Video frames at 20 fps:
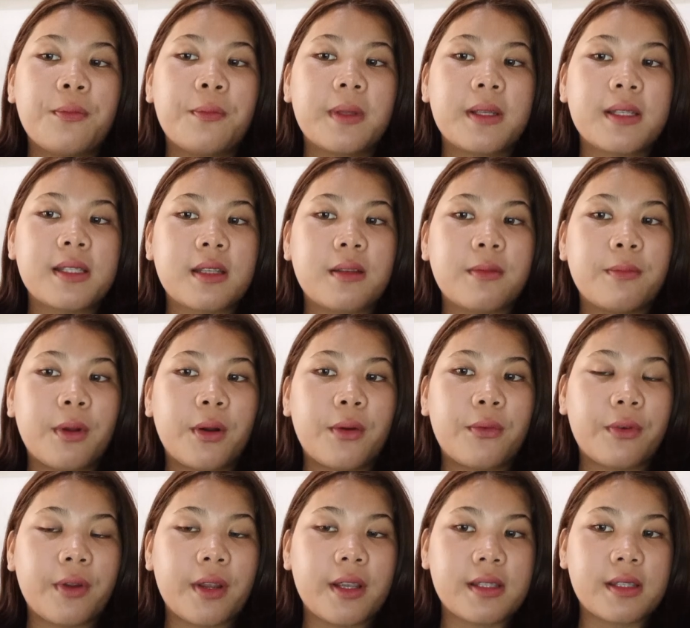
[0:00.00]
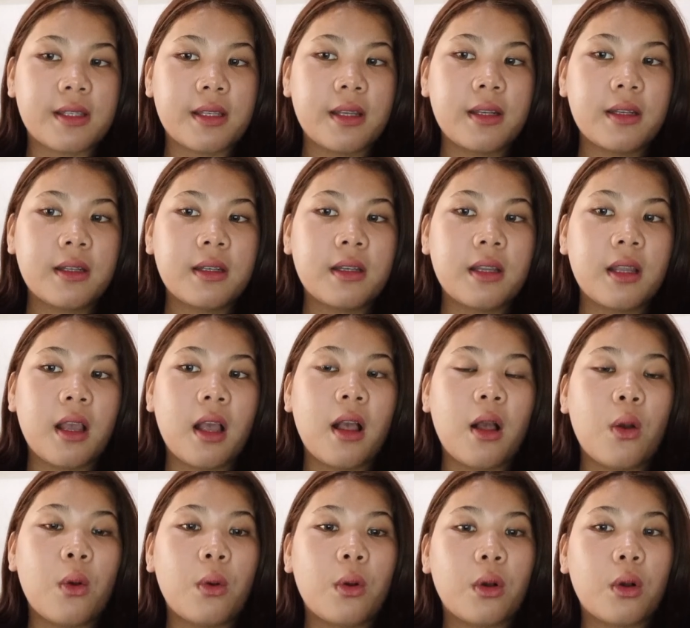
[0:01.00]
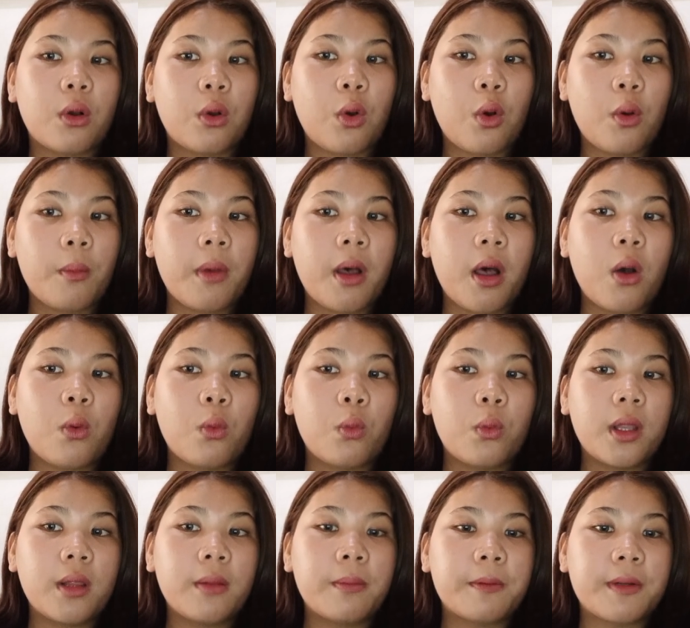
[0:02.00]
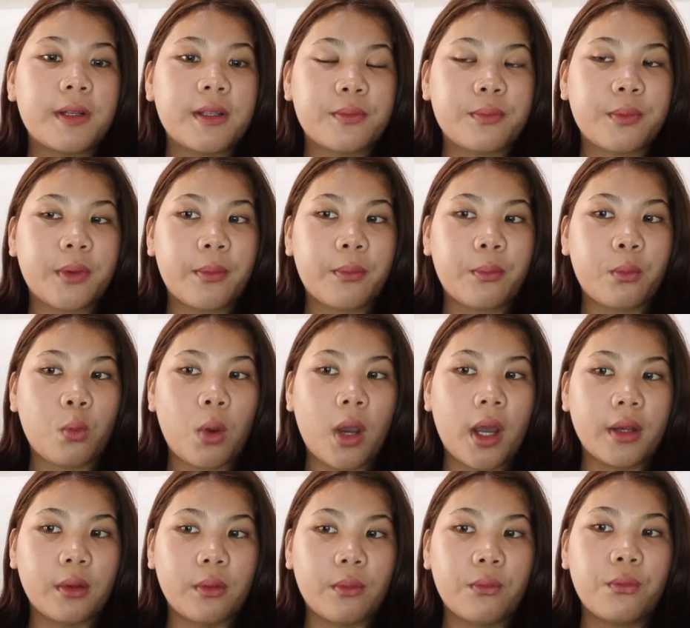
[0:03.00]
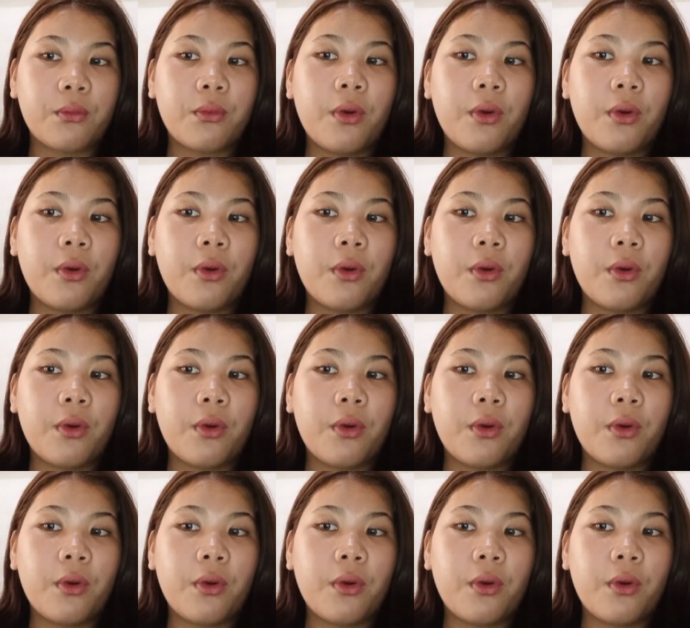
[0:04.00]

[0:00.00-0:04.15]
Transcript: the simple present, comma will plus verb 1.